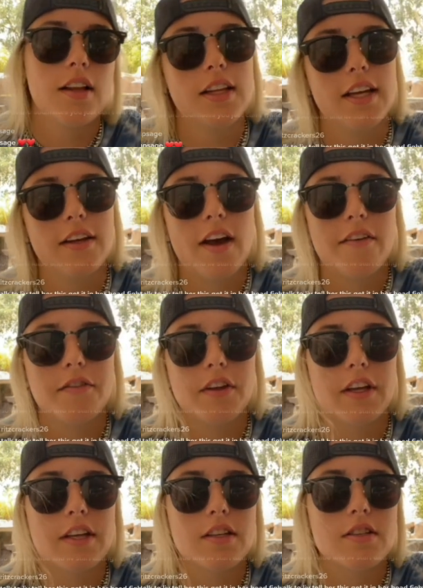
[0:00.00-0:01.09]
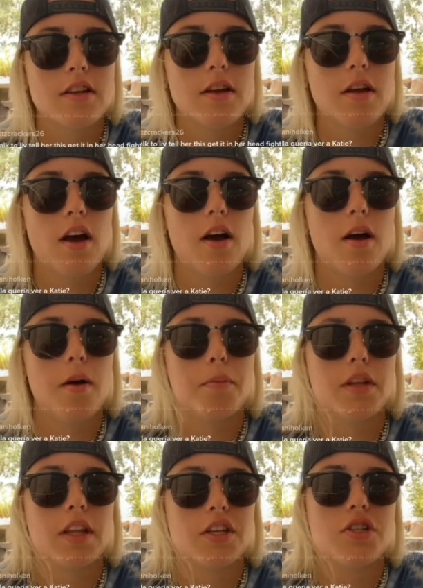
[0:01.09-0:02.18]
Liv having feelings,
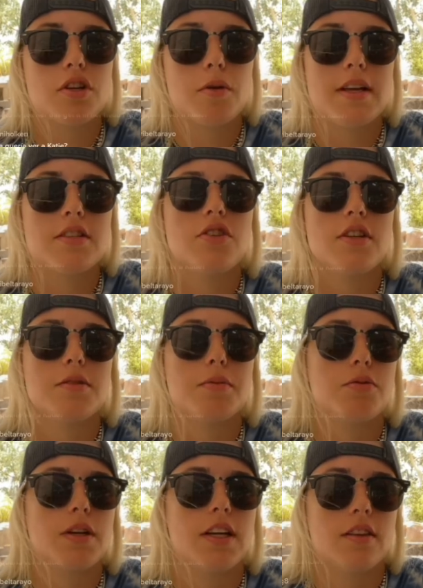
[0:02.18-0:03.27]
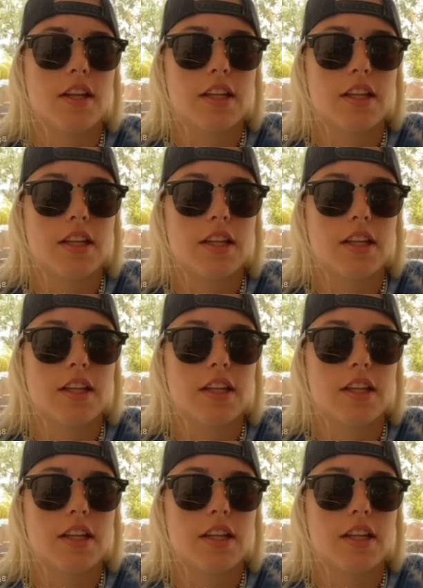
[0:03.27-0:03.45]
but, like, she saw messages between,